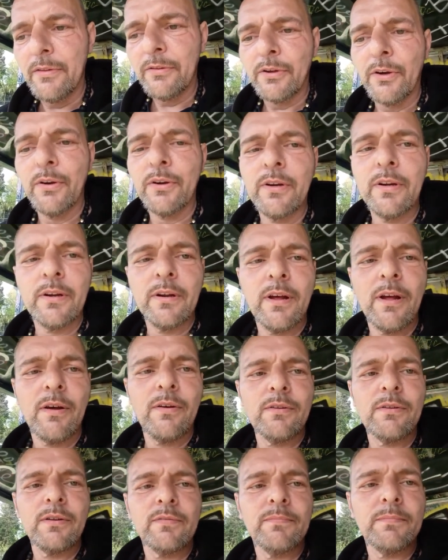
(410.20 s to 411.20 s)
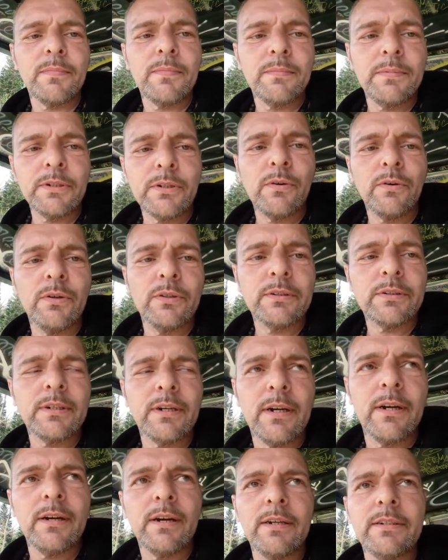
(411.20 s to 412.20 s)
turned it out, because
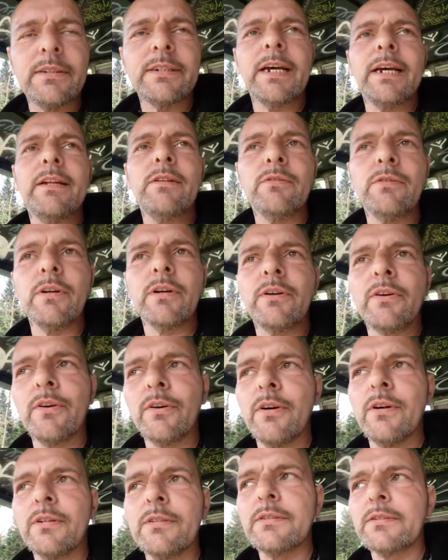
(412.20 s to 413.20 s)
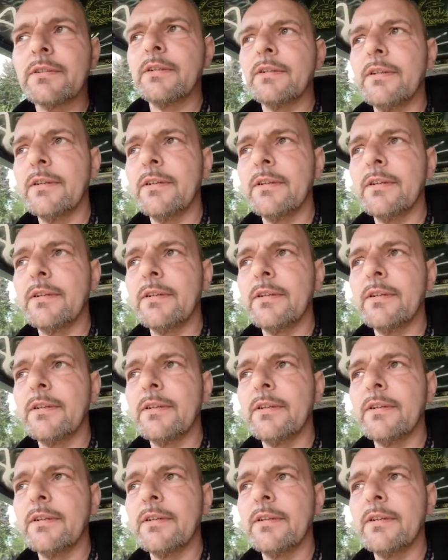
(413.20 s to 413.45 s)
I said to the girls,